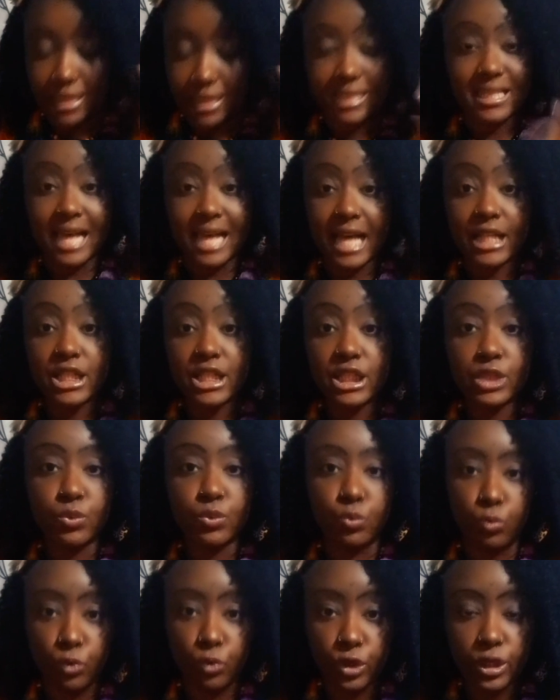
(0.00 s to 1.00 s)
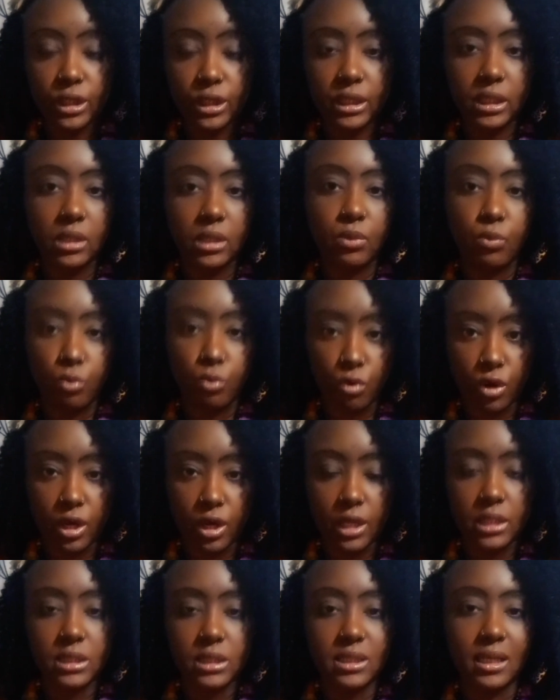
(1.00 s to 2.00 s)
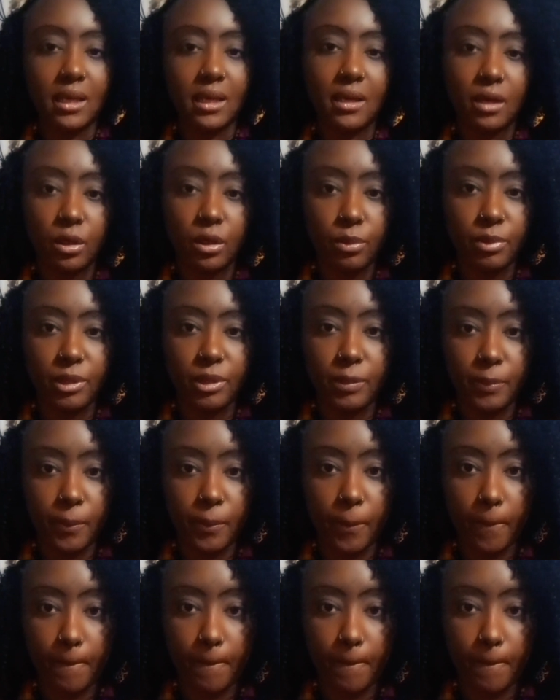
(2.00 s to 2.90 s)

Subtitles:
Because I just really want to help people.